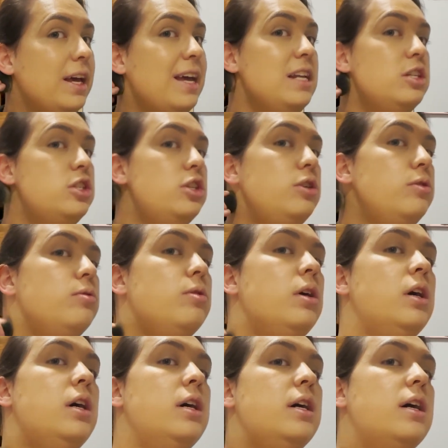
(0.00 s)
into
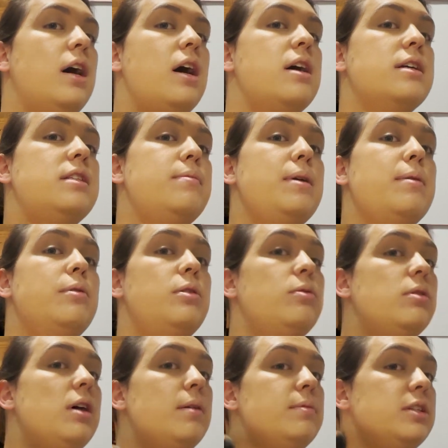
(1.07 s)
uh, to be able to
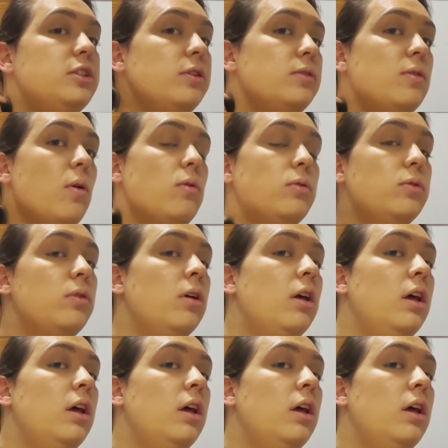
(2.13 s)
accomplish his goals.